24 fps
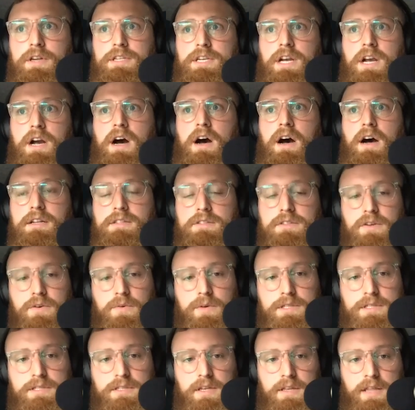is a
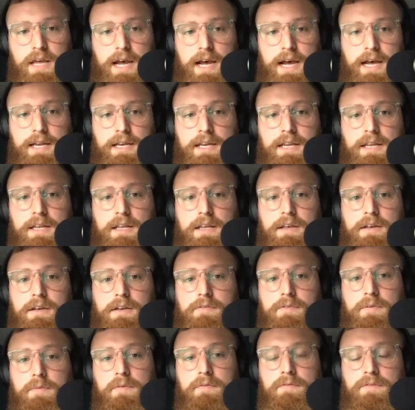consequence to that
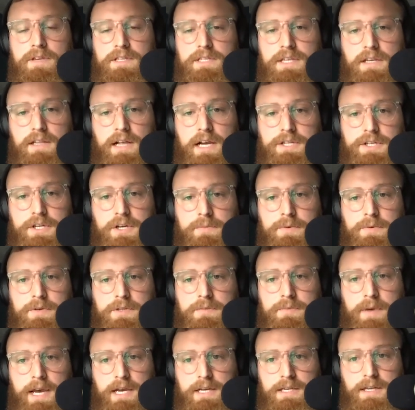from a physiological
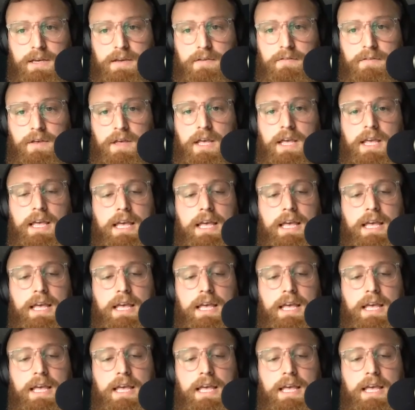perspective.